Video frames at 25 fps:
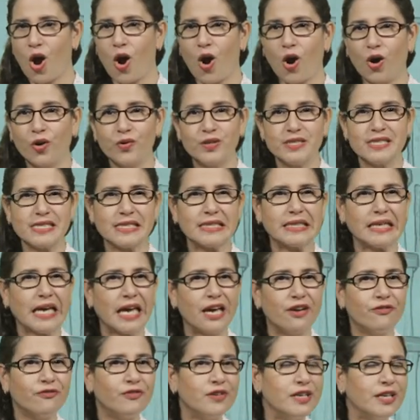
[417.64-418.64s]
Horace
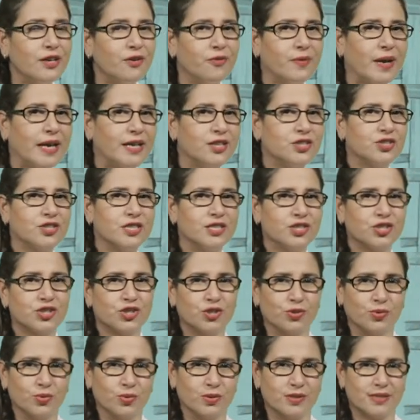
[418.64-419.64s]
carefully arranged his
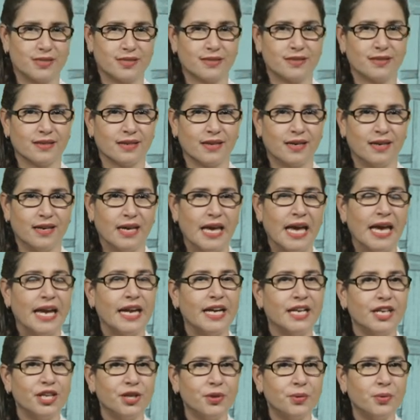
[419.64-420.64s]
tools.
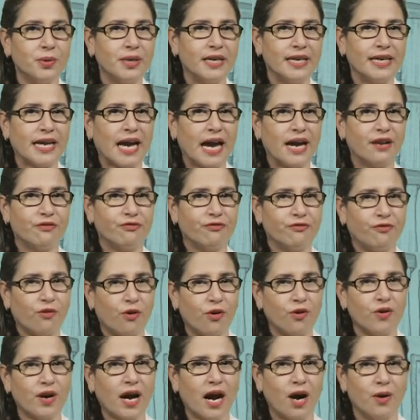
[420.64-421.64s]
He knew he had
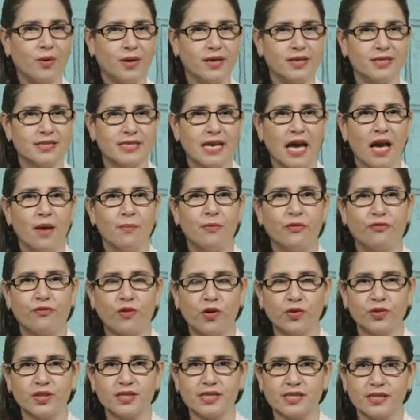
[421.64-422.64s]
four hours
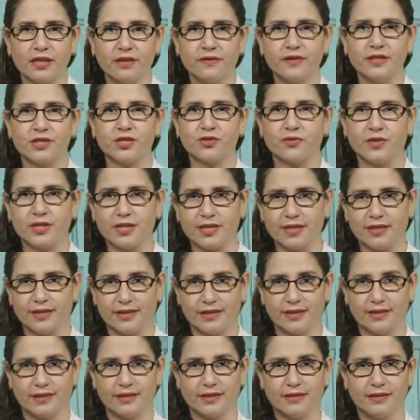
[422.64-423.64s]
before the servants returned.